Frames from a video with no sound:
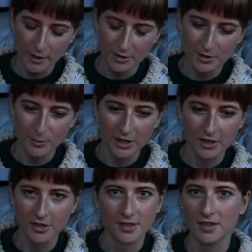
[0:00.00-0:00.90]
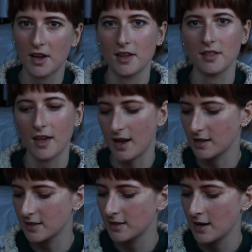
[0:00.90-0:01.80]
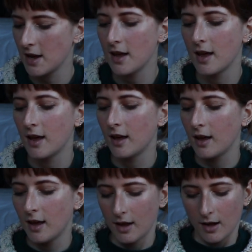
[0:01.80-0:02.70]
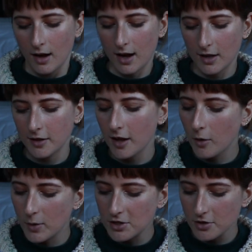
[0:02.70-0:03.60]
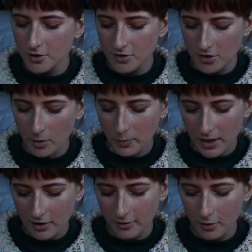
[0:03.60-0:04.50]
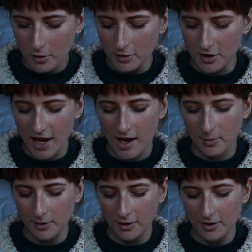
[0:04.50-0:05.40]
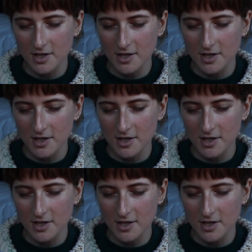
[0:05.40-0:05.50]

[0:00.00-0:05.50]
just wanted to say that I think we should stop being so ashamed